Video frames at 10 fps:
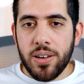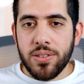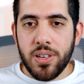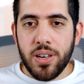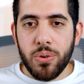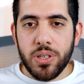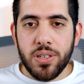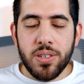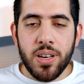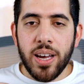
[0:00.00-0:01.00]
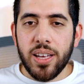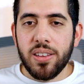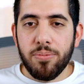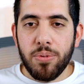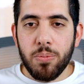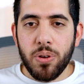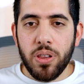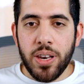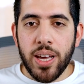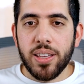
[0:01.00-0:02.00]
that is there, which is the negative people,
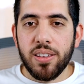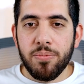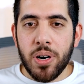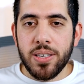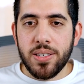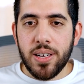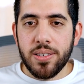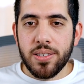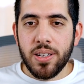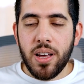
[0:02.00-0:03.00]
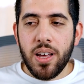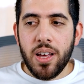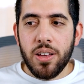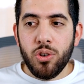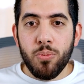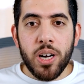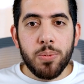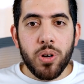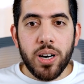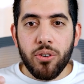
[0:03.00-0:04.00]
the negative mindsets. You
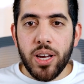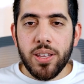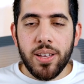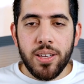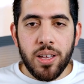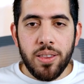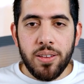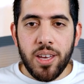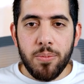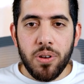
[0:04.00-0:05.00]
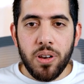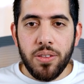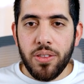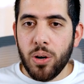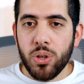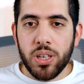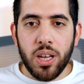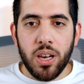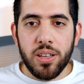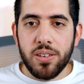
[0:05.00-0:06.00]
might put a great idea on the table. They would
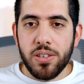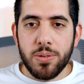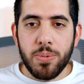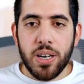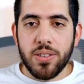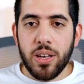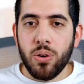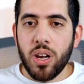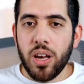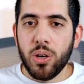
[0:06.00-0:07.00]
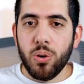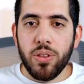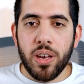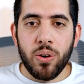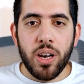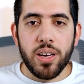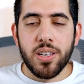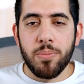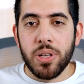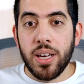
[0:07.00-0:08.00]
kill it just because they don't like you. They don't like
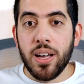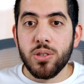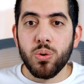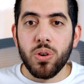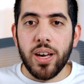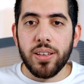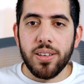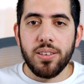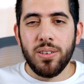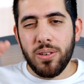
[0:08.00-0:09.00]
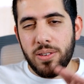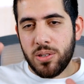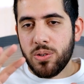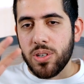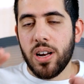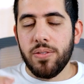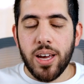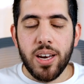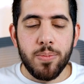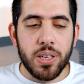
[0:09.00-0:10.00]
somebody else who liked it. You know, there's those kind of
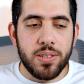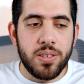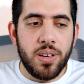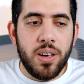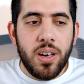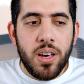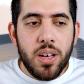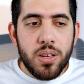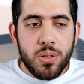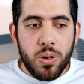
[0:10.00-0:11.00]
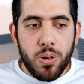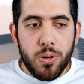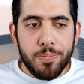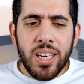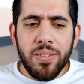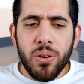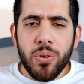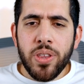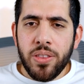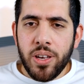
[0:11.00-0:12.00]
dynamics. So even
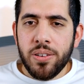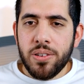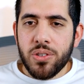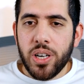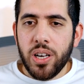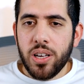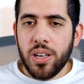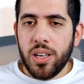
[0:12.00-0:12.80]
within the industry,